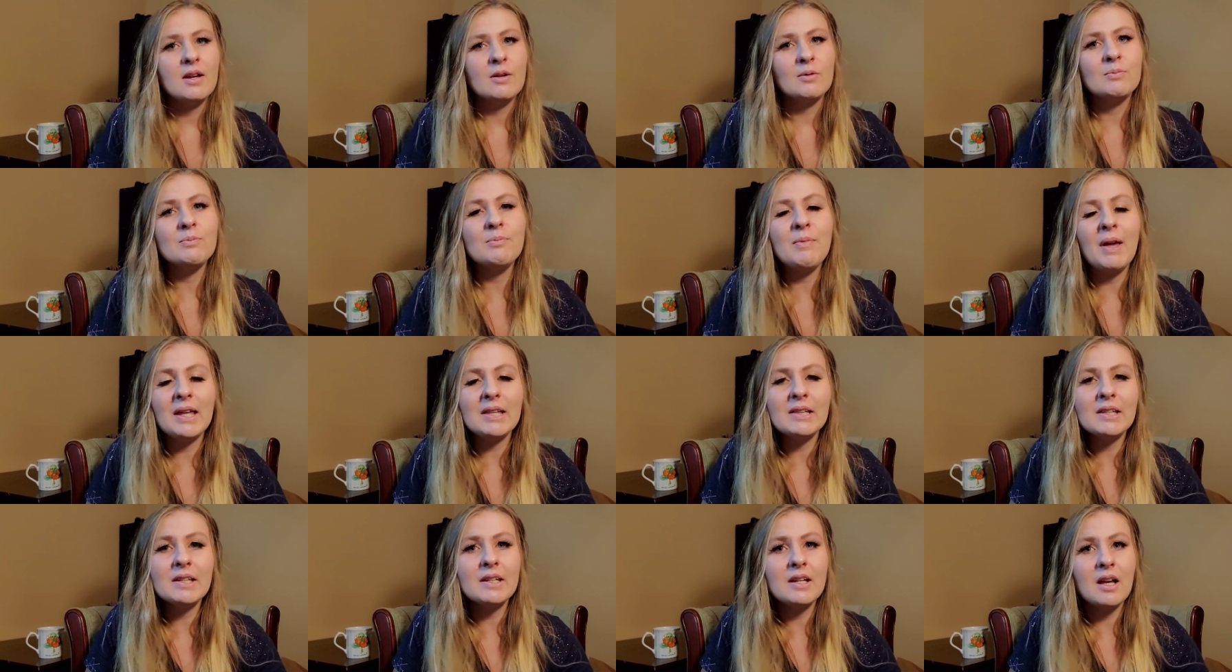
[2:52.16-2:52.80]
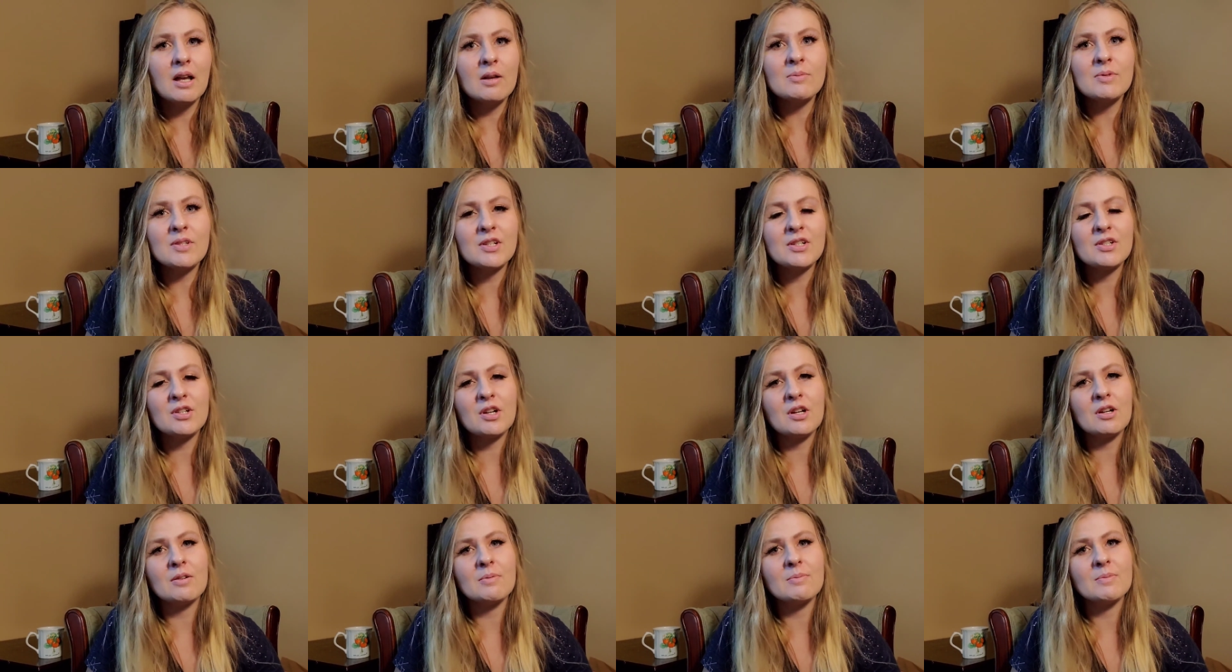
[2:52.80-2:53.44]
mainly comes in
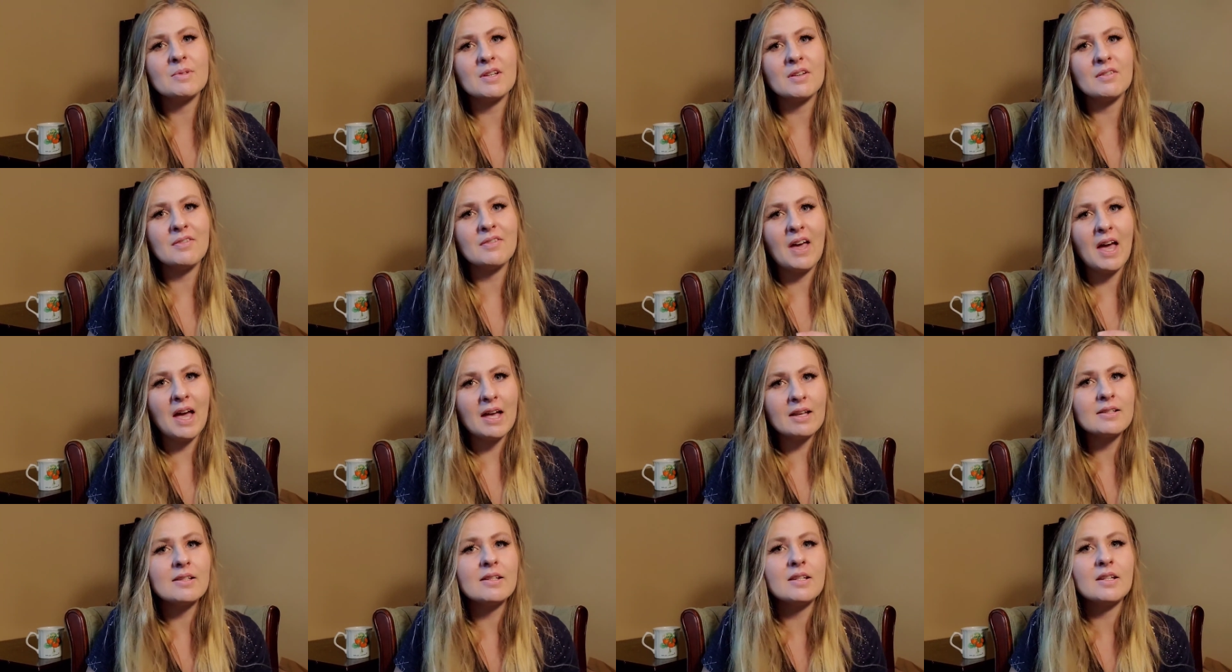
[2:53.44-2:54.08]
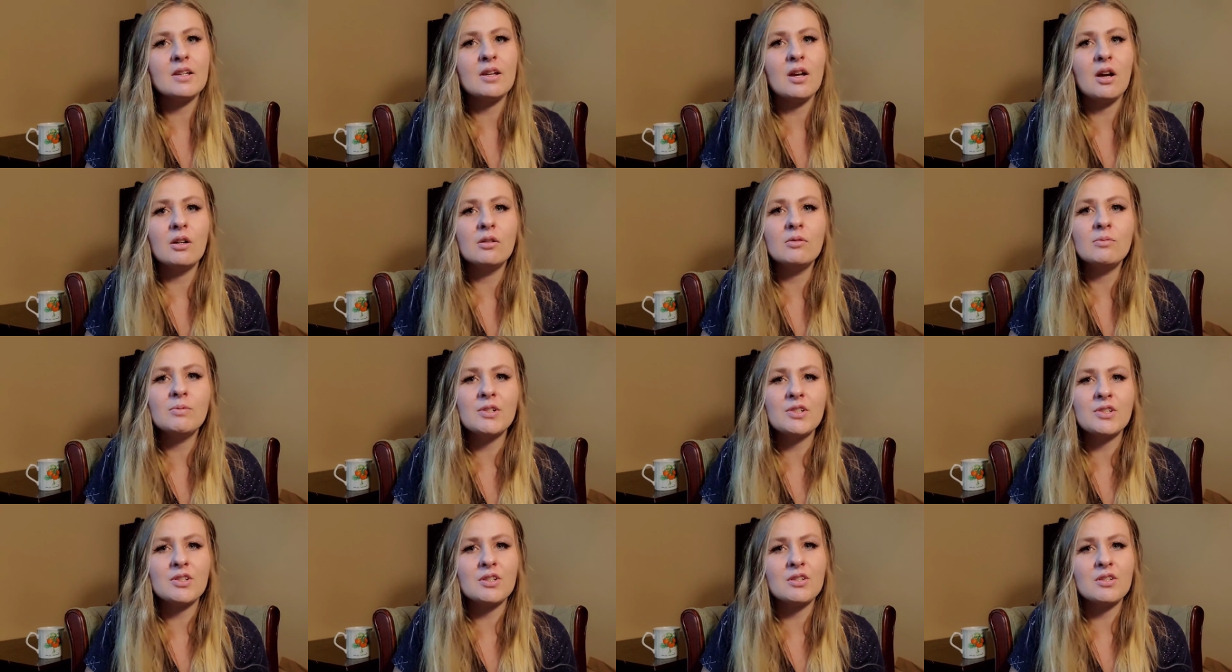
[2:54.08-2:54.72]
terms of SEO,
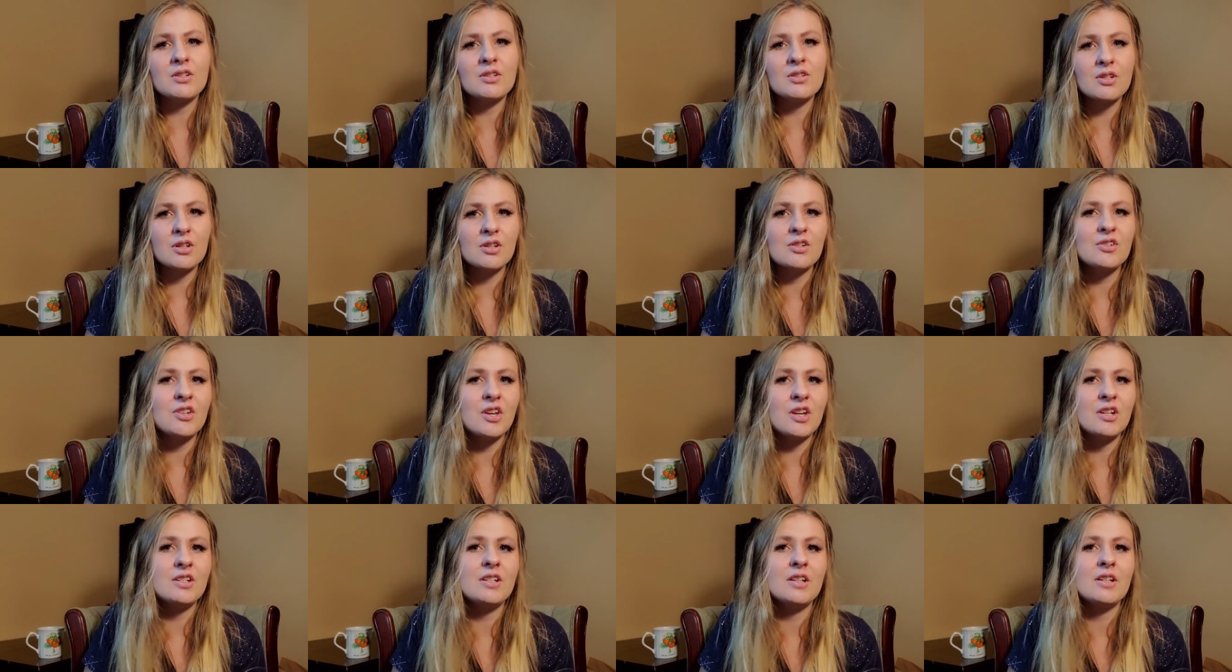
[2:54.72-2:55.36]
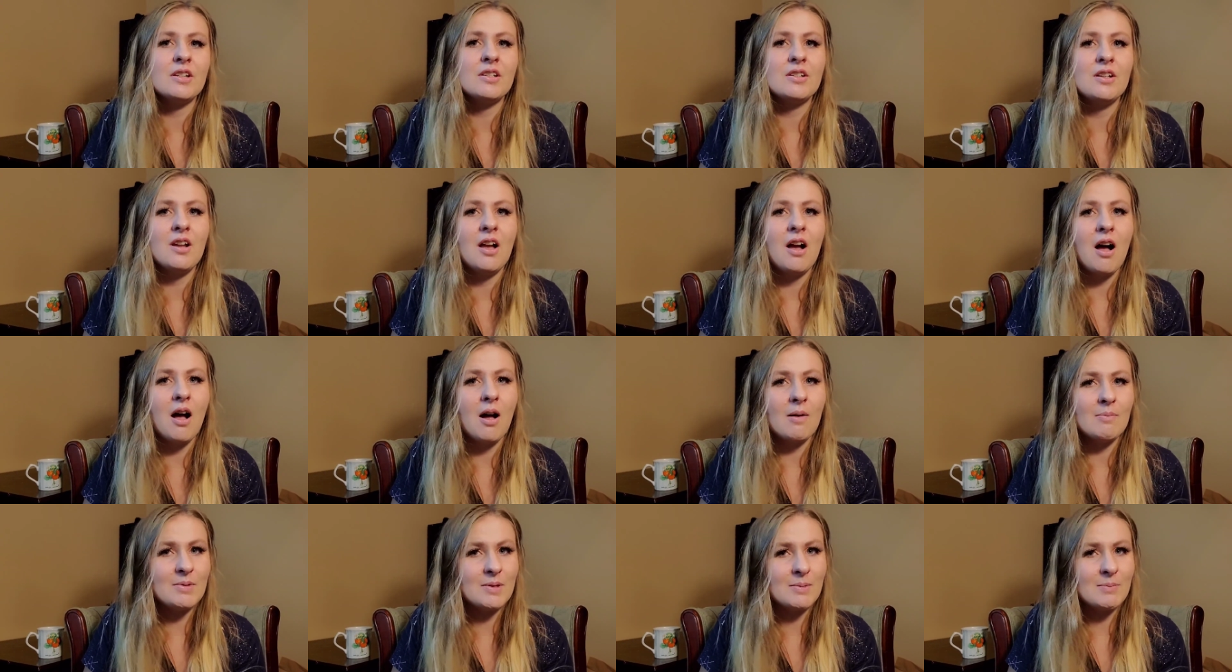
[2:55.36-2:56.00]
which is search engine
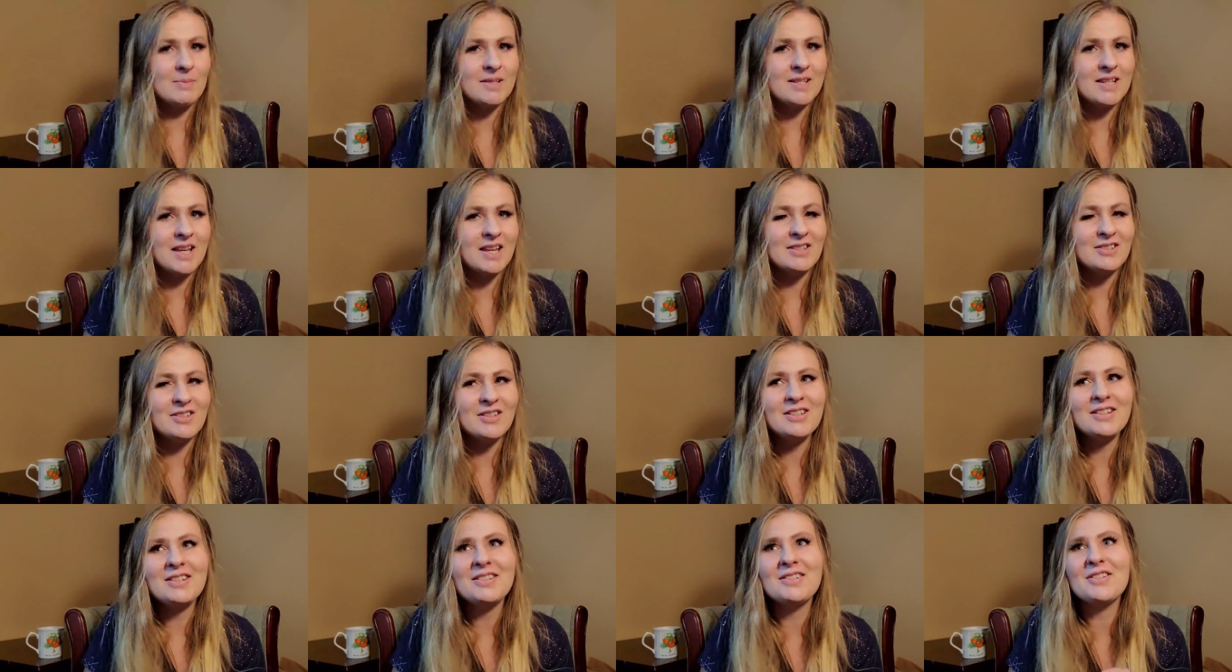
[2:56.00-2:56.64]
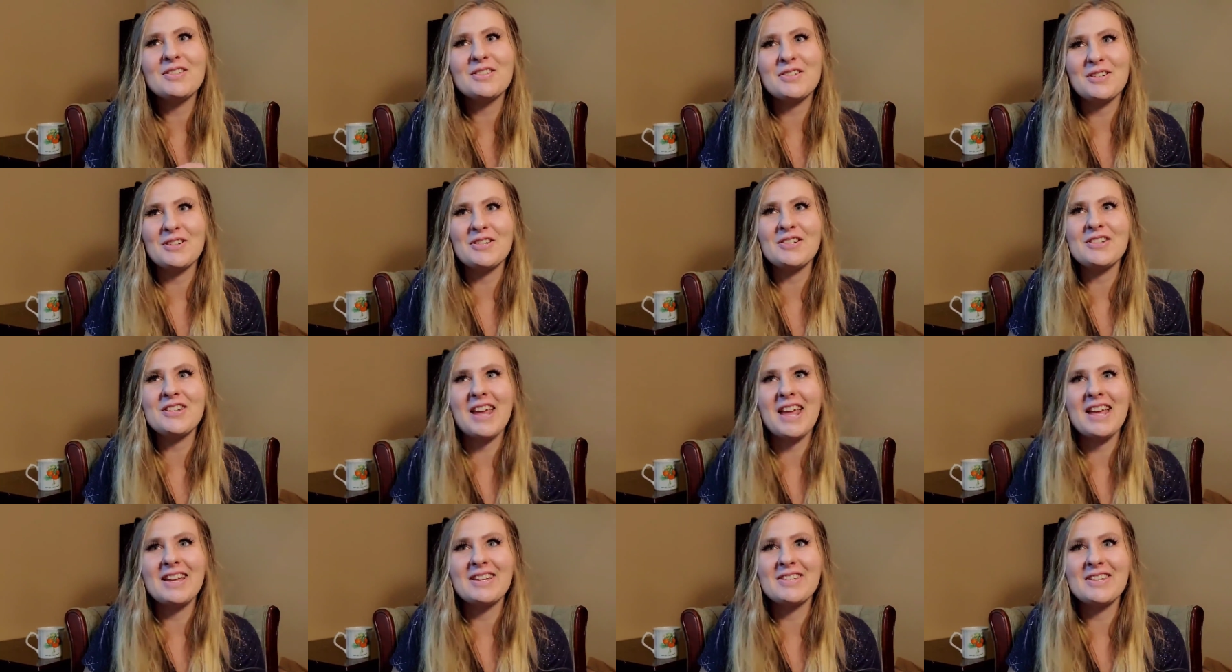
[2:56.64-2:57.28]
optimization.
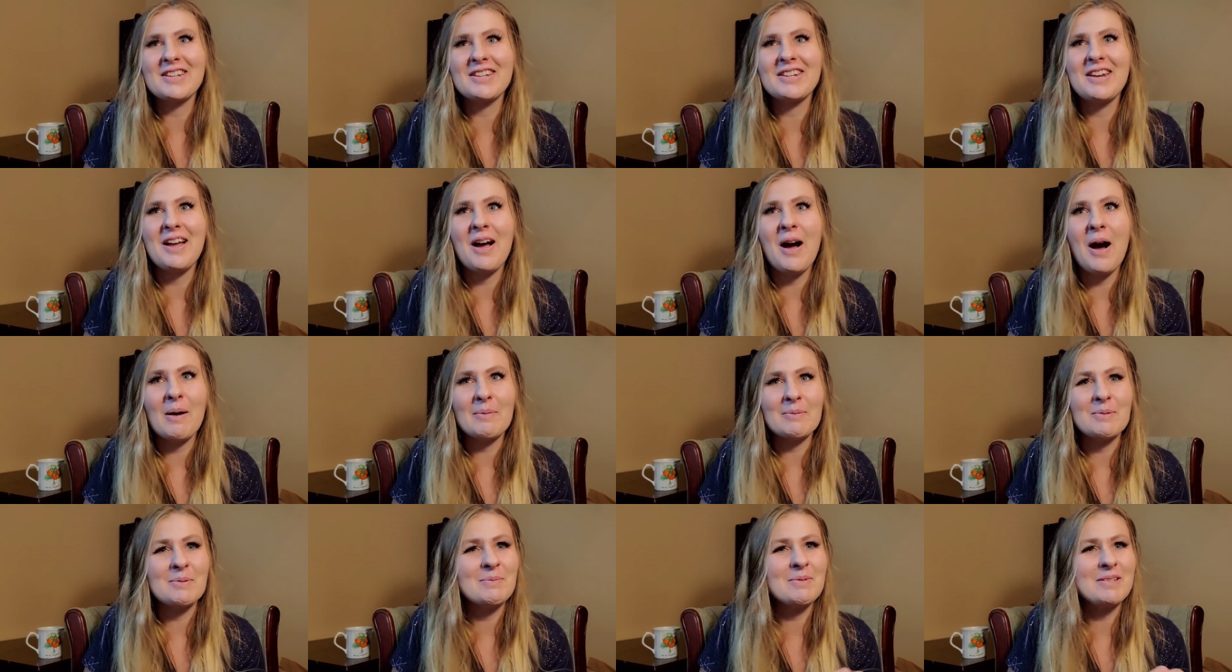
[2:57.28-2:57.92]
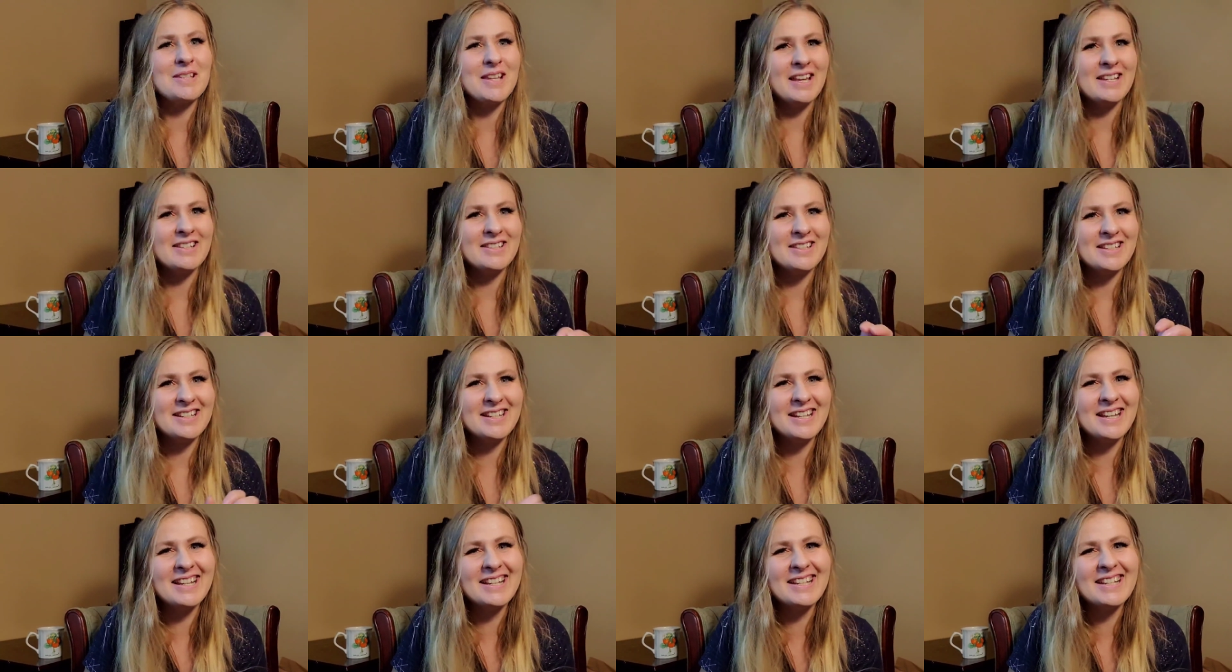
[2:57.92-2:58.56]
Search engine
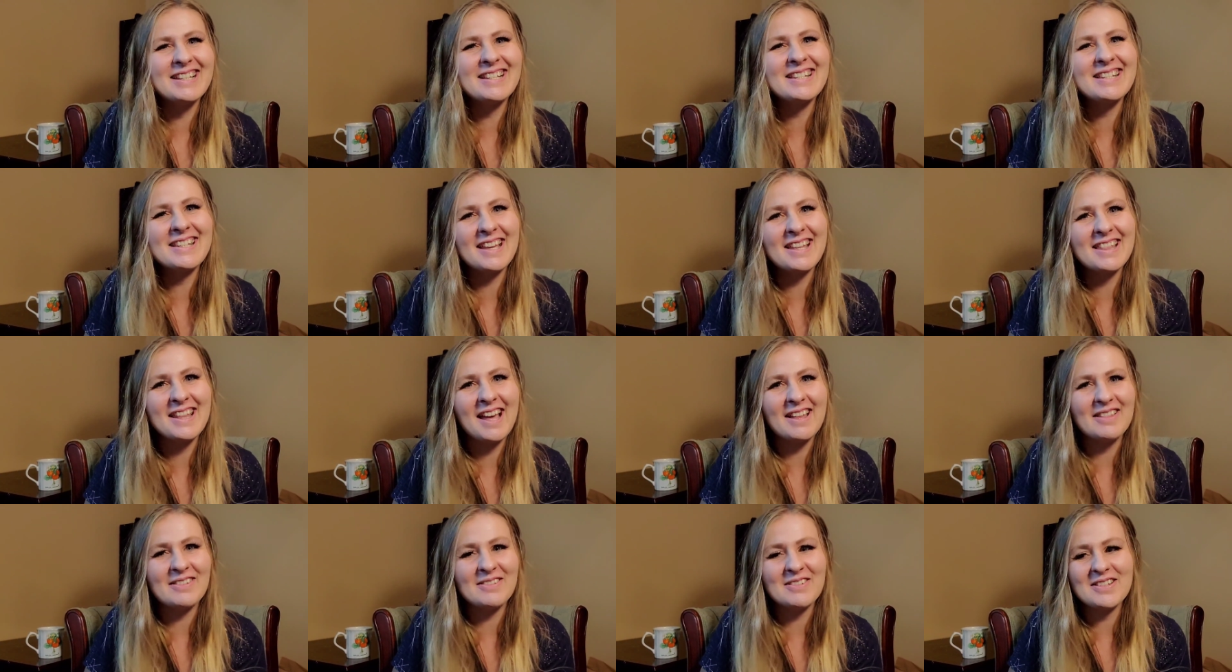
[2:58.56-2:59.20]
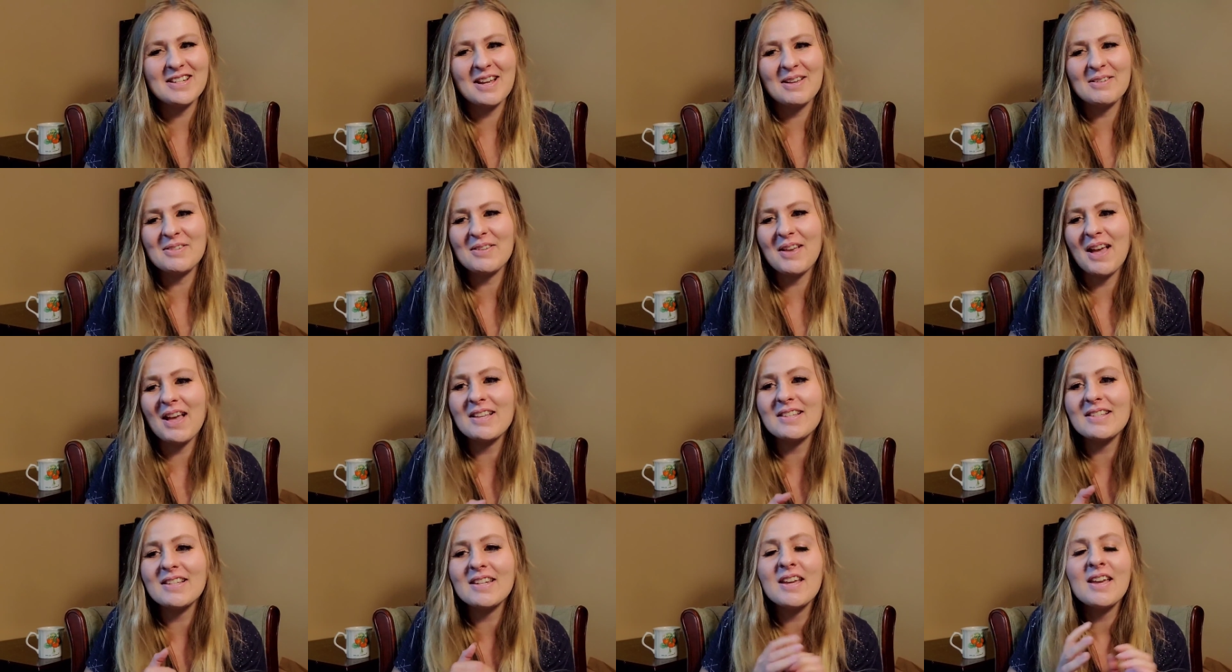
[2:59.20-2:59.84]
optimization. Say that 3 times
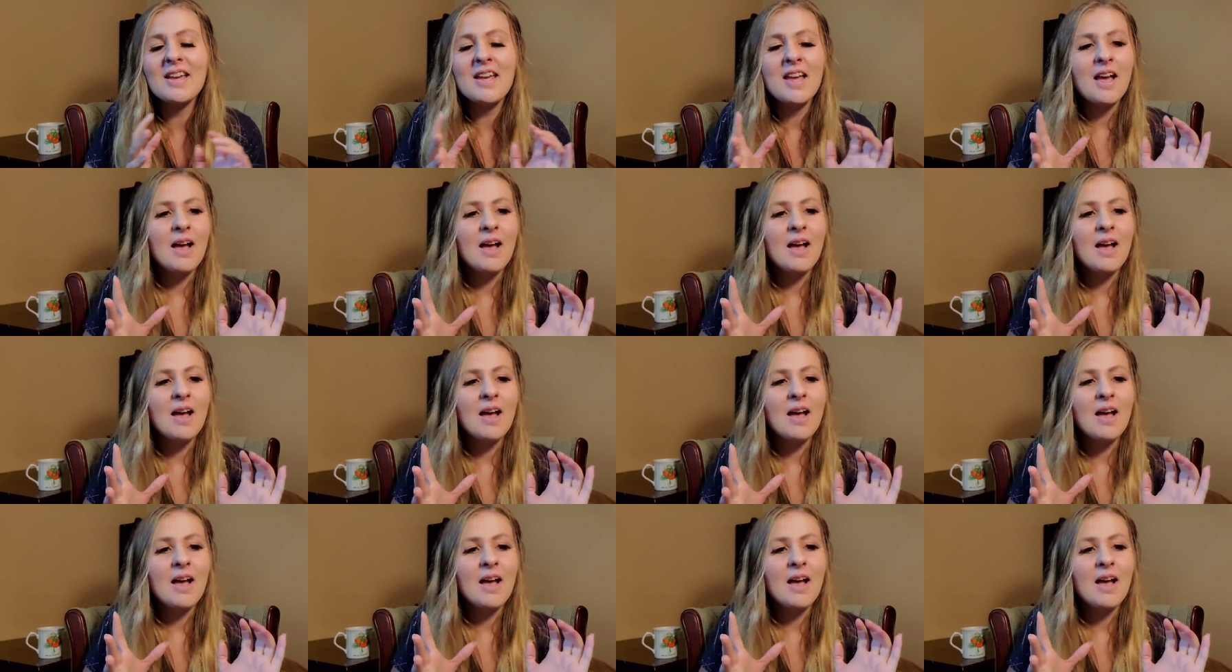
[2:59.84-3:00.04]
fast.